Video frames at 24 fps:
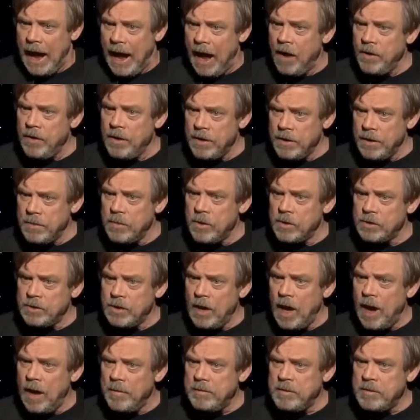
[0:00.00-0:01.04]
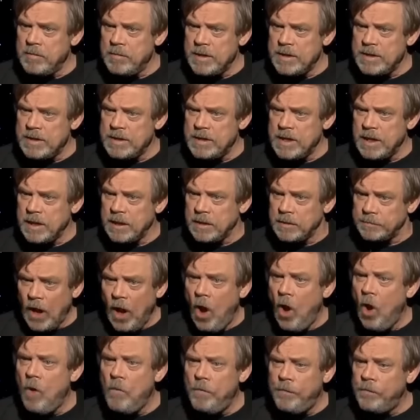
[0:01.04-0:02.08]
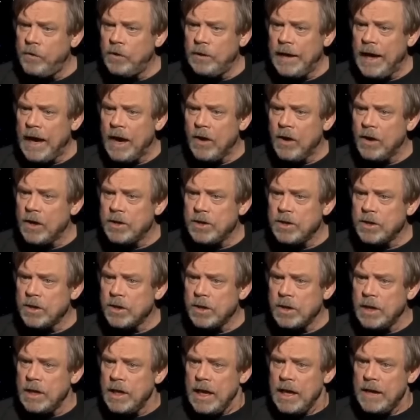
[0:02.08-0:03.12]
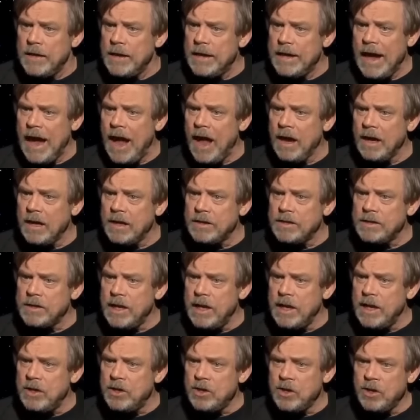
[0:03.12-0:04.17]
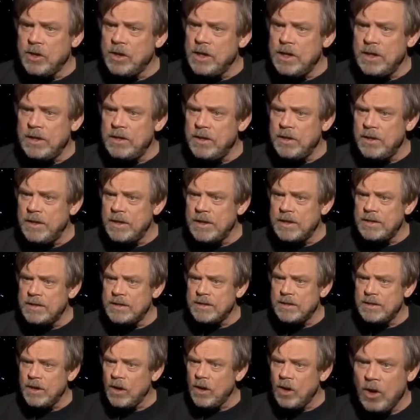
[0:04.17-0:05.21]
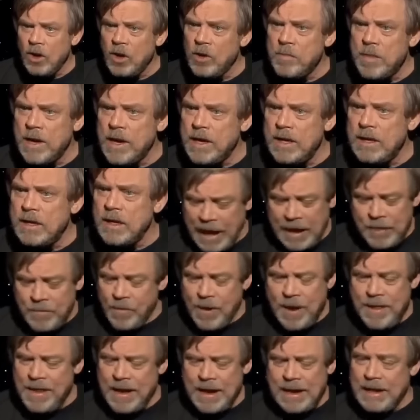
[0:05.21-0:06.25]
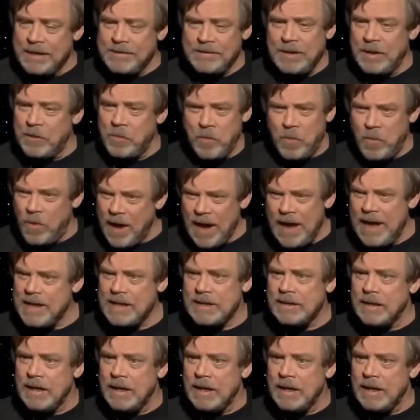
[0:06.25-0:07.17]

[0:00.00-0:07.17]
how did the most optimistic, hopeful character in the galaxy turn into this hermit? I read that and I said, What?